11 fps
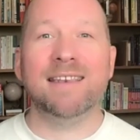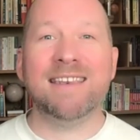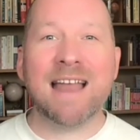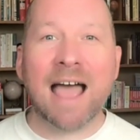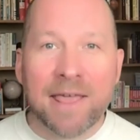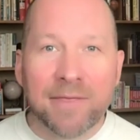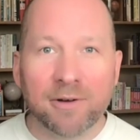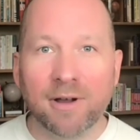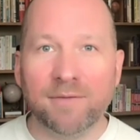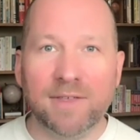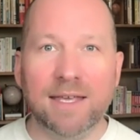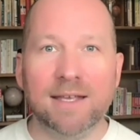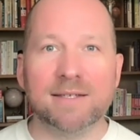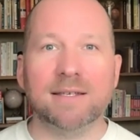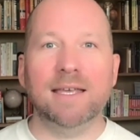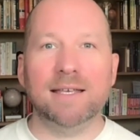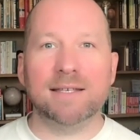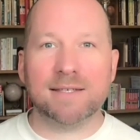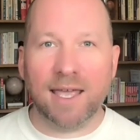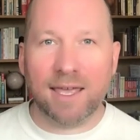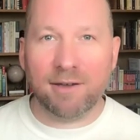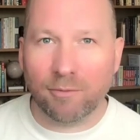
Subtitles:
neither of these is a